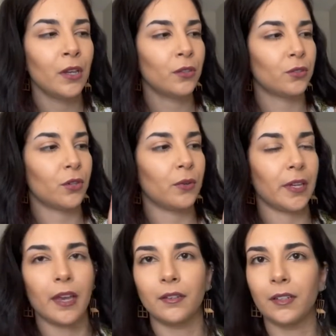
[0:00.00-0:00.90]
So
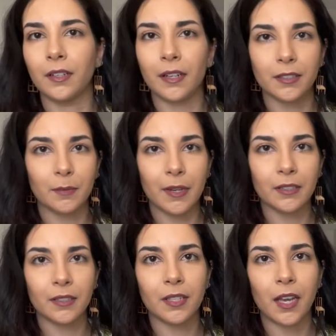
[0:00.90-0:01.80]
again, you can customize
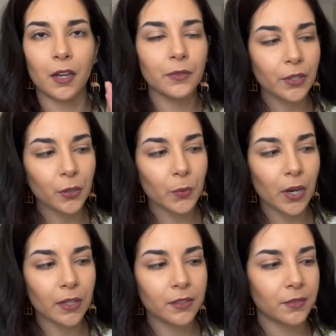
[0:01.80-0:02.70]
this however you
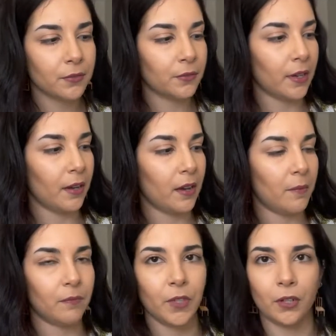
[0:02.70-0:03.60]
want,
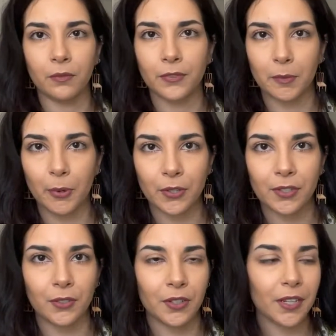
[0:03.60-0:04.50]
you know, for the person
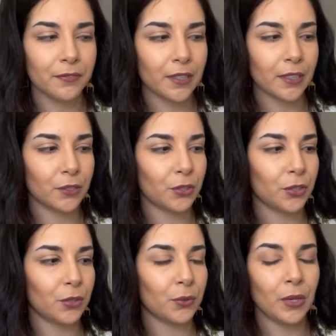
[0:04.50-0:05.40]
you're gifting it
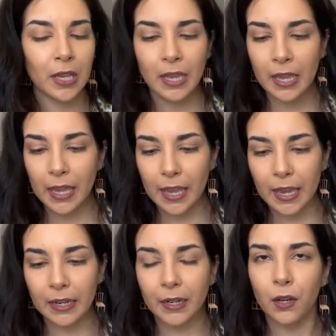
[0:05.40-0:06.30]
to.
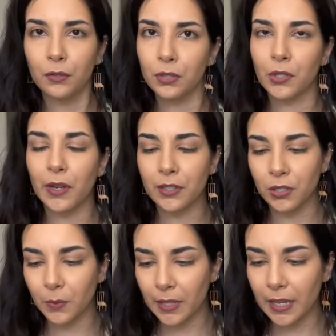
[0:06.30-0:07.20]
And also I
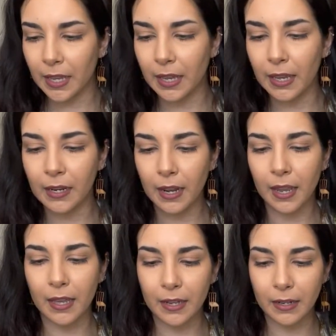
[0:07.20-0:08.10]
just went ahead
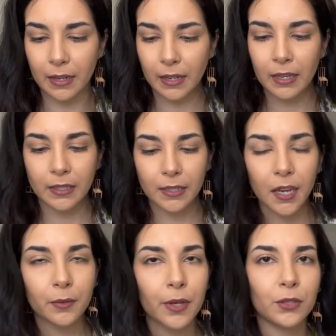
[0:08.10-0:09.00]
and
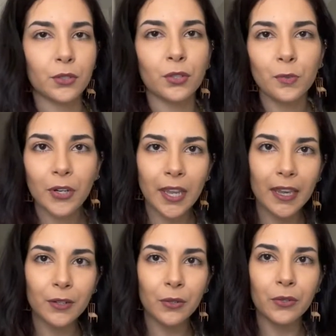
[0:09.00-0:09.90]
DIY'd 2 more
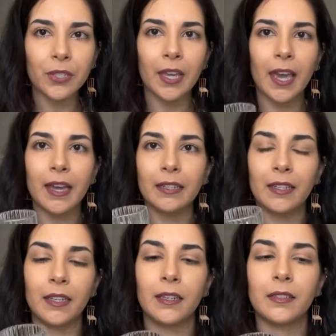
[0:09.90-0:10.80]
candles. I had
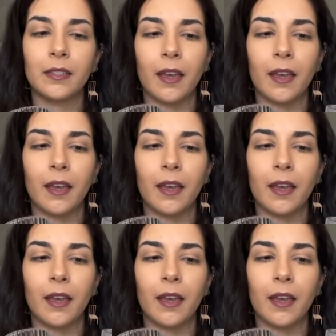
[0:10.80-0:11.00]
these